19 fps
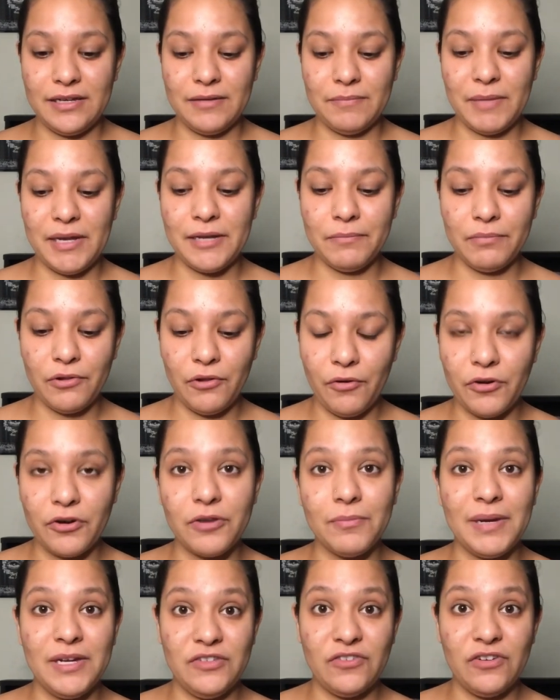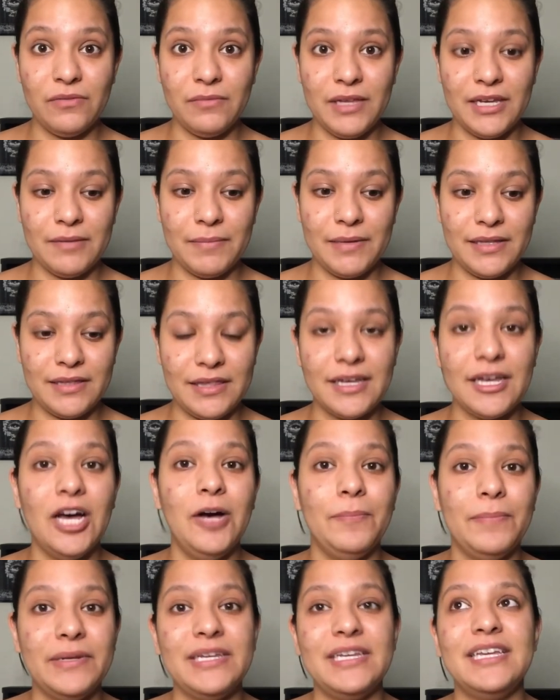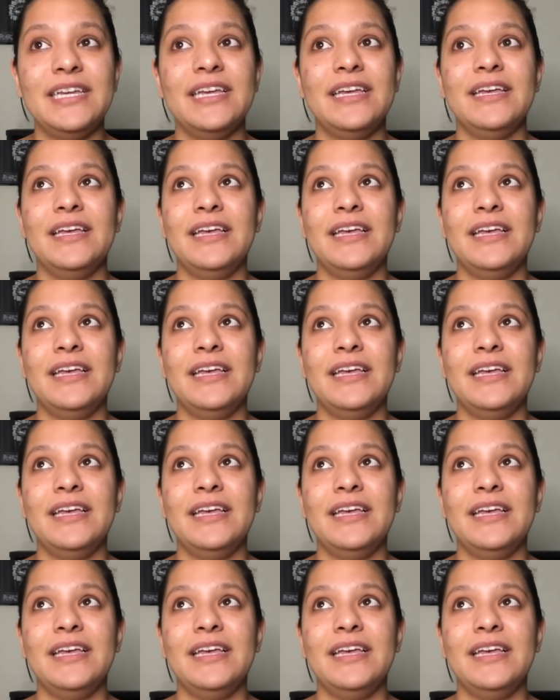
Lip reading: employer, the company.